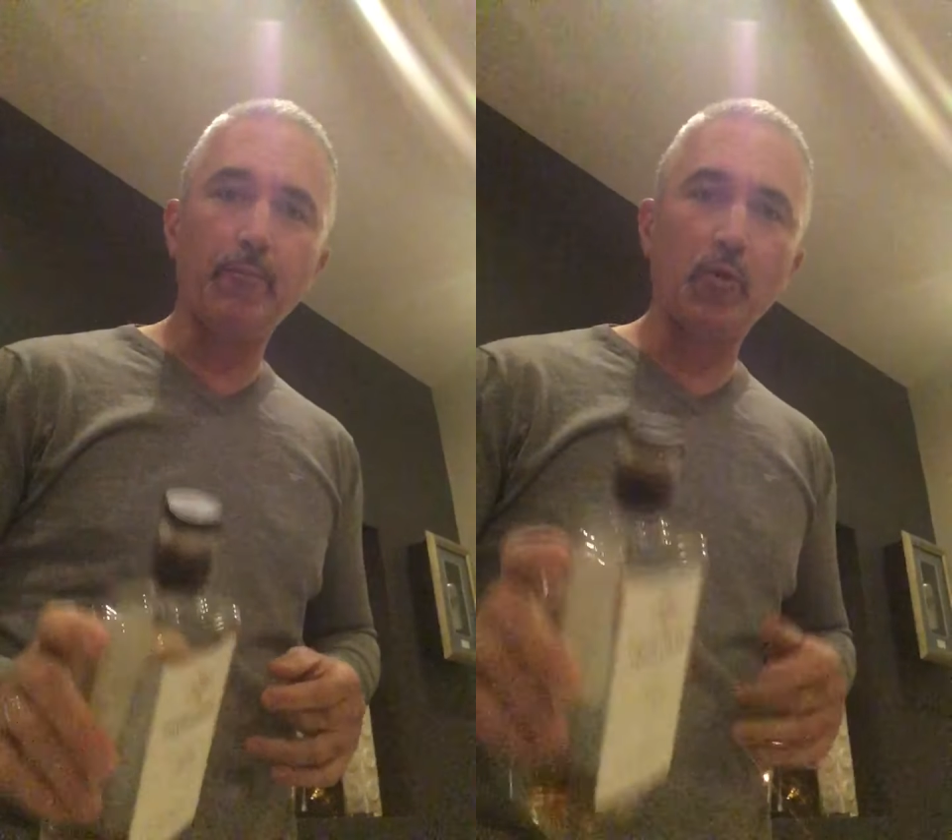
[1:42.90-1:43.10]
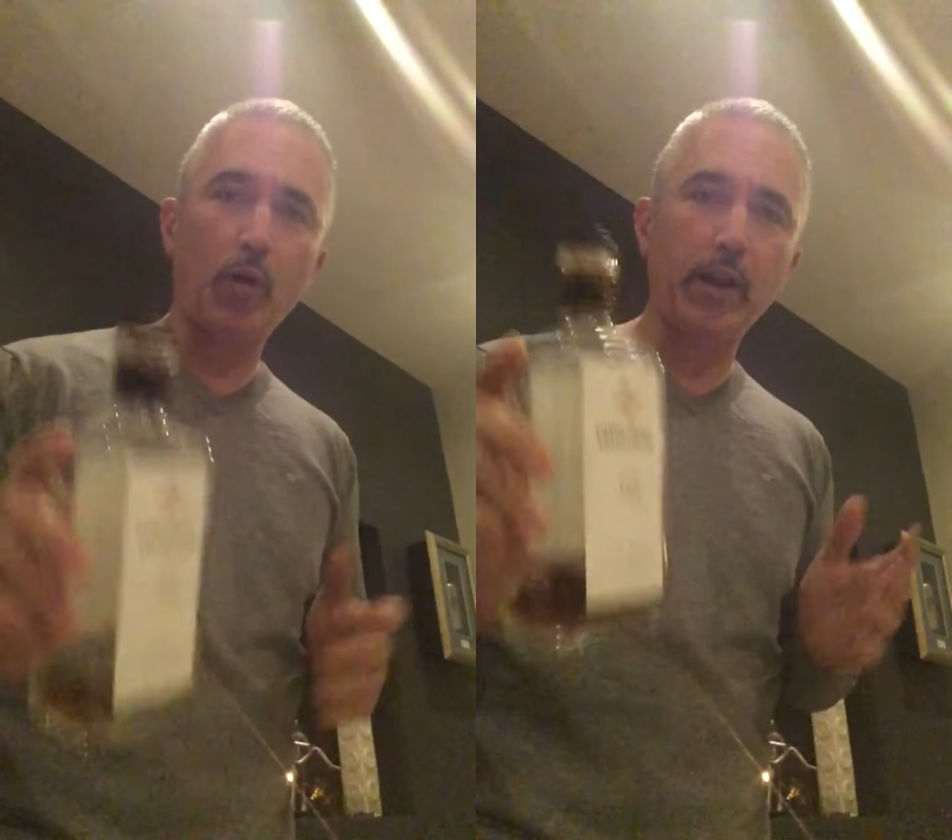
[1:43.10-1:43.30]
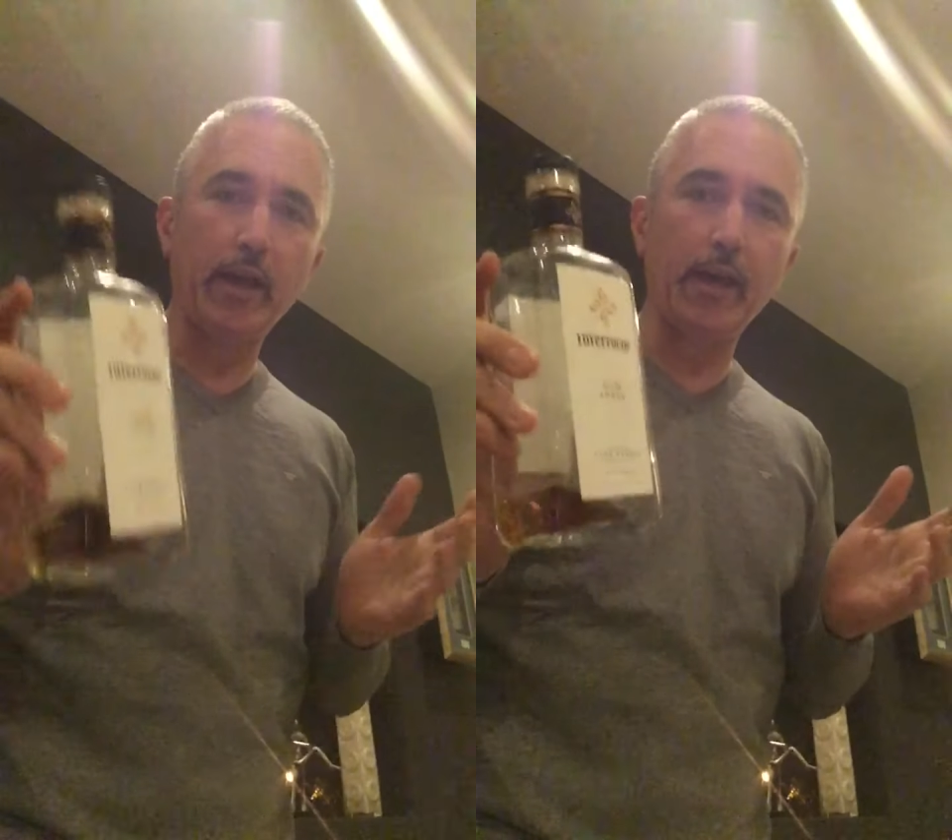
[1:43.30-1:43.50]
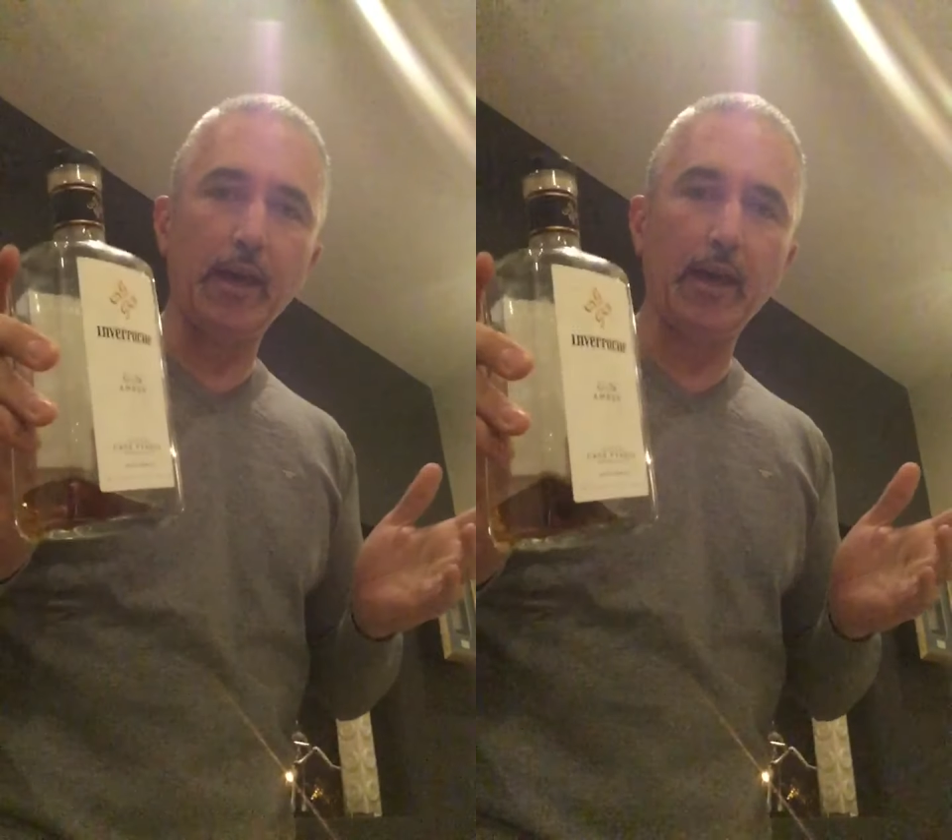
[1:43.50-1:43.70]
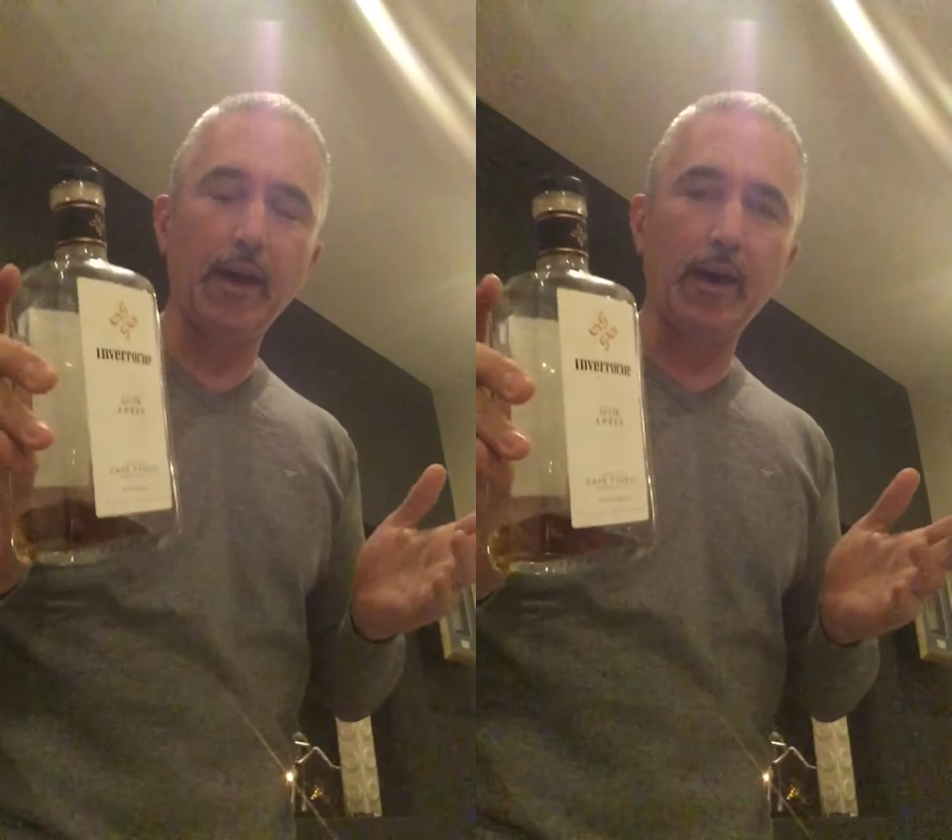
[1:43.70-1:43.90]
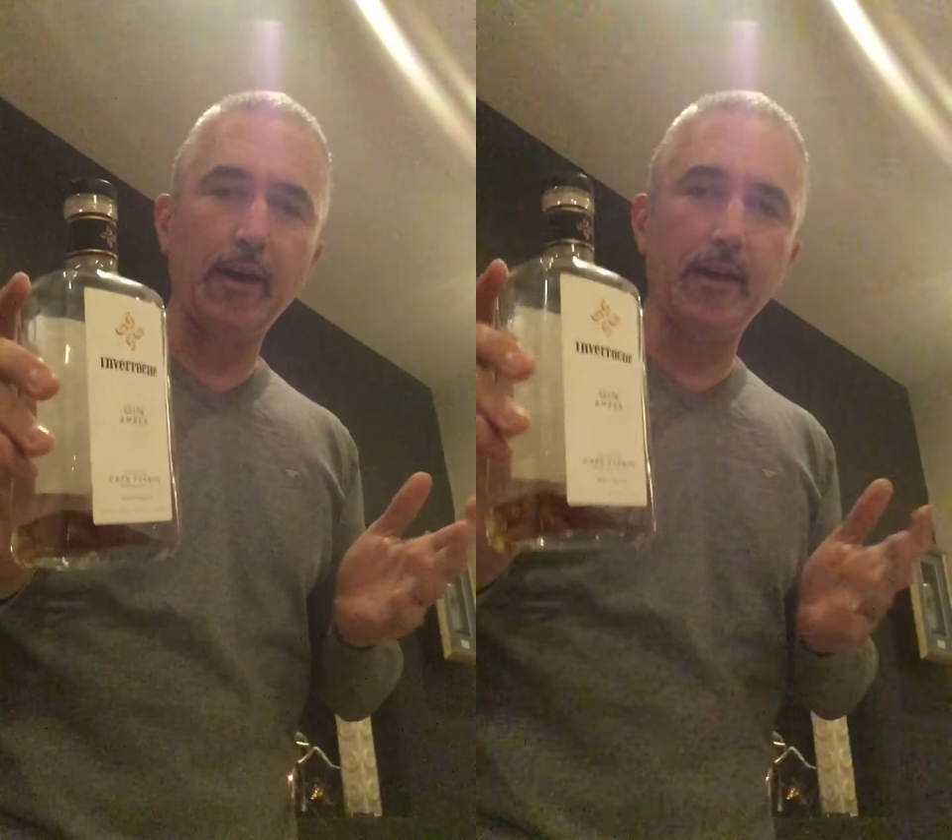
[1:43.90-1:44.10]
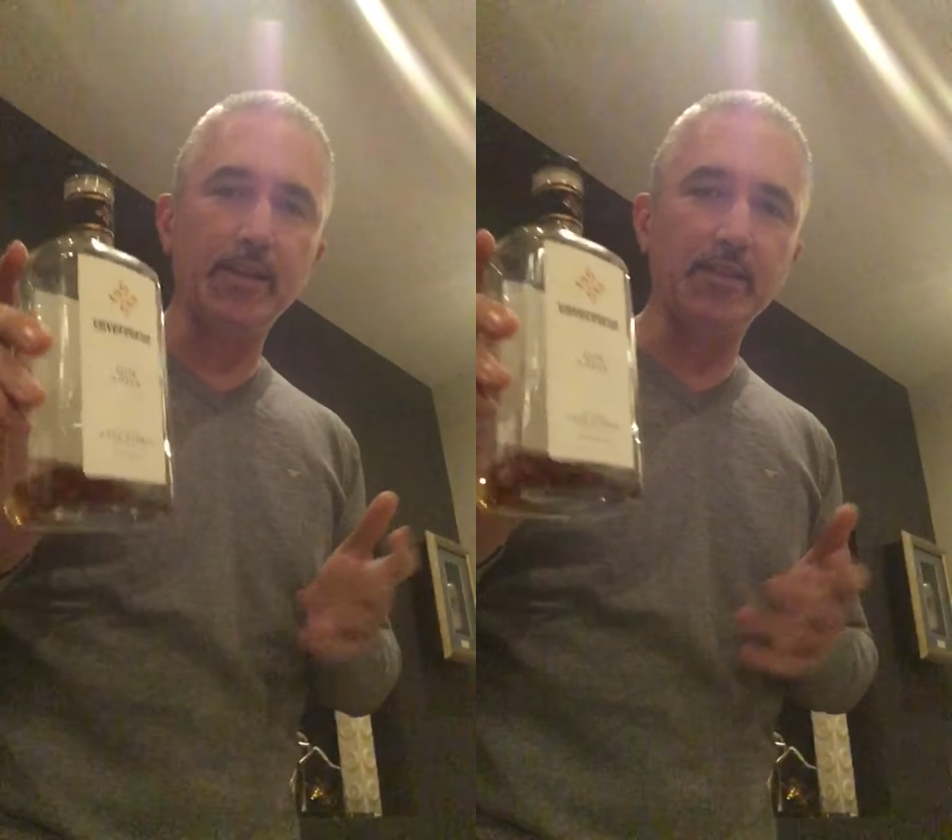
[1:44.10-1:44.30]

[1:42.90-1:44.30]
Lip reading: Quite a